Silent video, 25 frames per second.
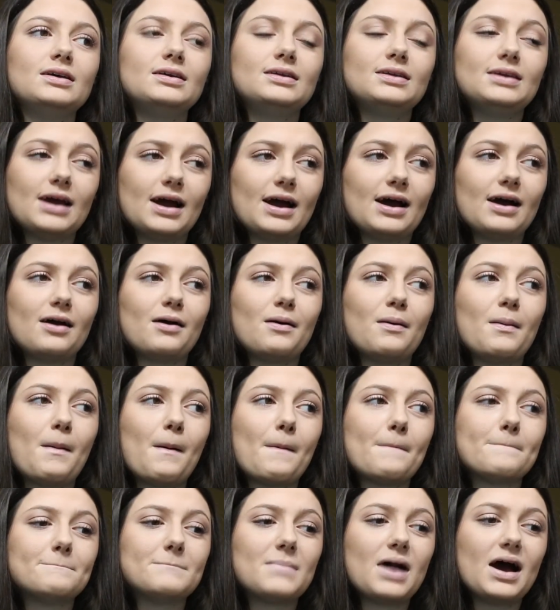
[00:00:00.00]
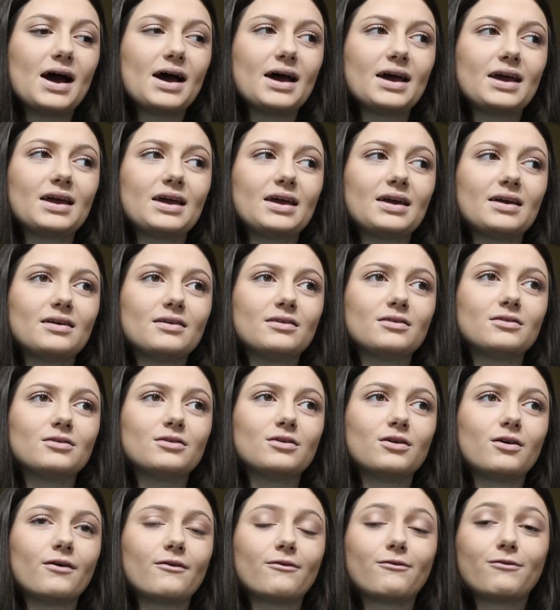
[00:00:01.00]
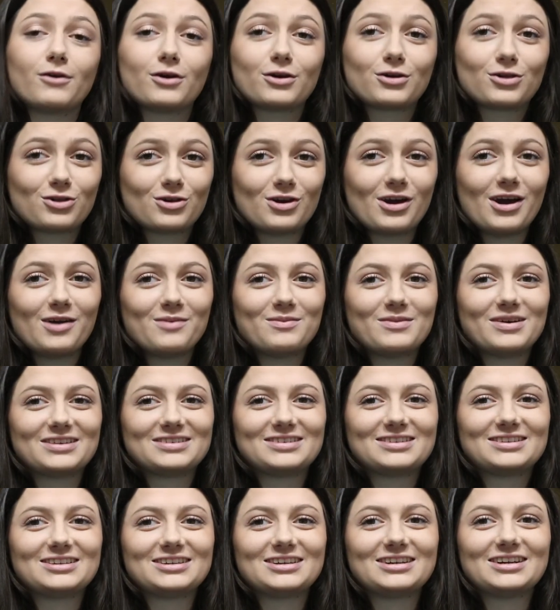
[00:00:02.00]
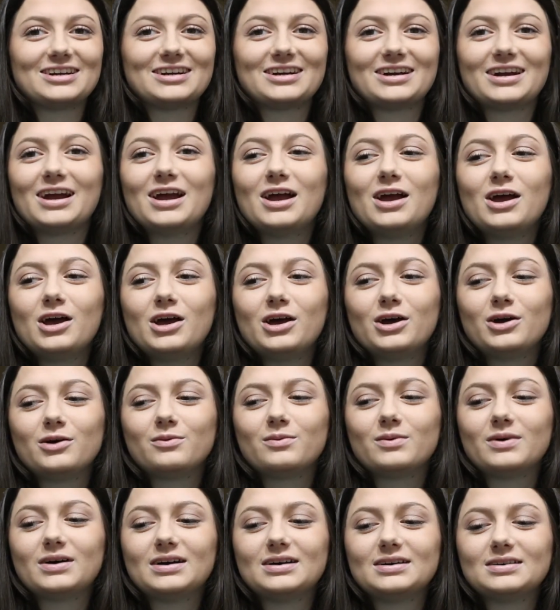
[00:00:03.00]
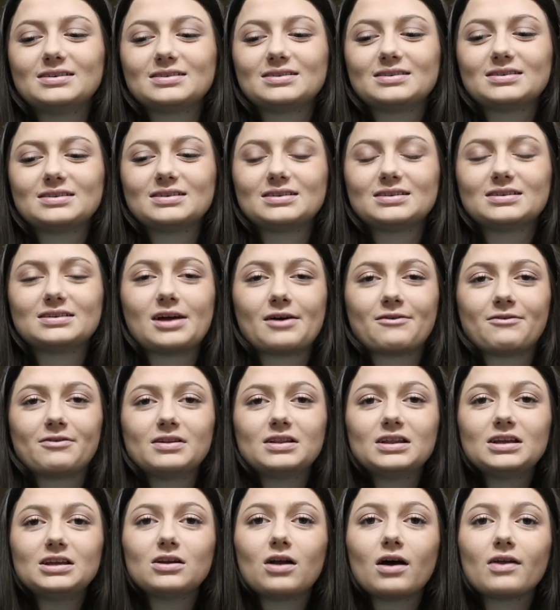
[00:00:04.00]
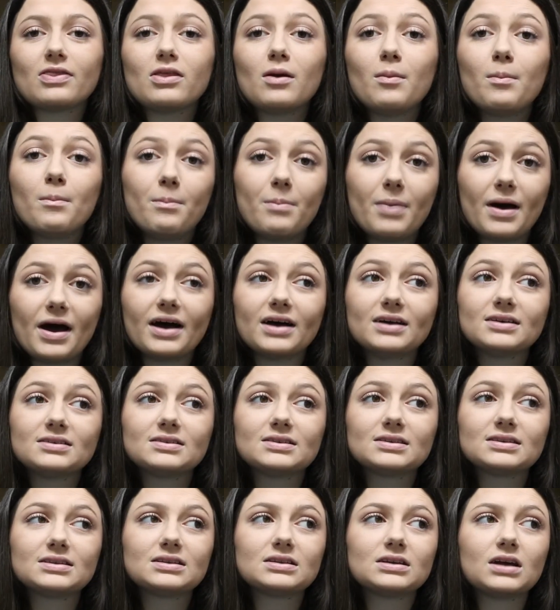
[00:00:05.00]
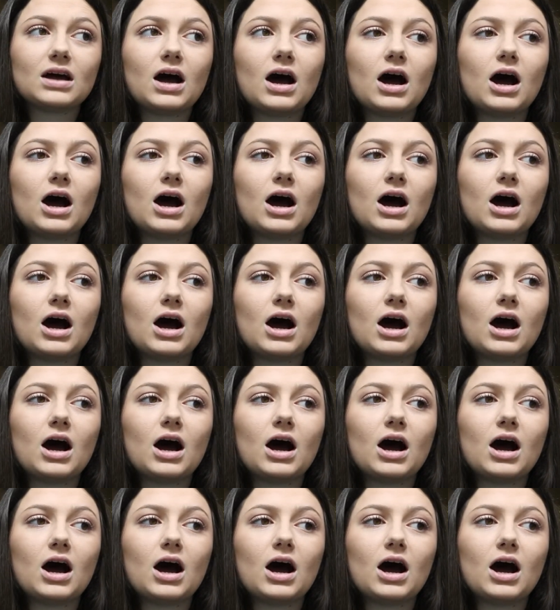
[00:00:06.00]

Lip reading: yeah, my first trimester was definitely not the best.